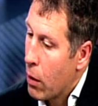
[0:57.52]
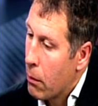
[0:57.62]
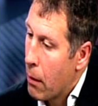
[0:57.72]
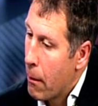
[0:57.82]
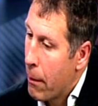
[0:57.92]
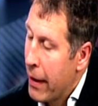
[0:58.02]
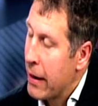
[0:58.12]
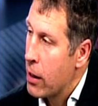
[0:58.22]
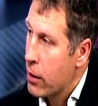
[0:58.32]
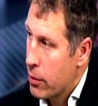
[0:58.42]
Well, by
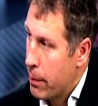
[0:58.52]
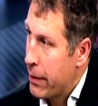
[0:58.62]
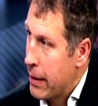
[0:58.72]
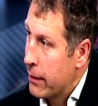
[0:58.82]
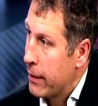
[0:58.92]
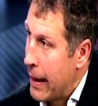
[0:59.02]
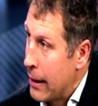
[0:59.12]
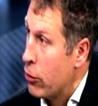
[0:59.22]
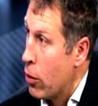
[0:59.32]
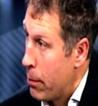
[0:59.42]
and large, the internet
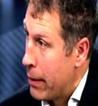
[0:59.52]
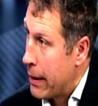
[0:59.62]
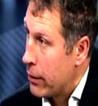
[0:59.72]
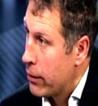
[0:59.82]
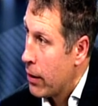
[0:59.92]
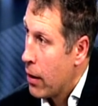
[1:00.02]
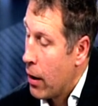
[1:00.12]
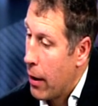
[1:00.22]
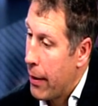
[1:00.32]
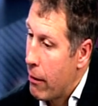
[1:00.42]
is not policed.
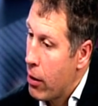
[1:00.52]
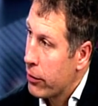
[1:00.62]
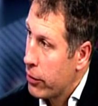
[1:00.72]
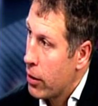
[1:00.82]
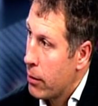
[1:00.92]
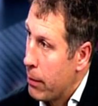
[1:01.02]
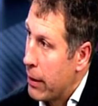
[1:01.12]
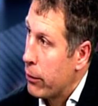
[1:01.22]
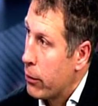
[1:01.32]
There are certain police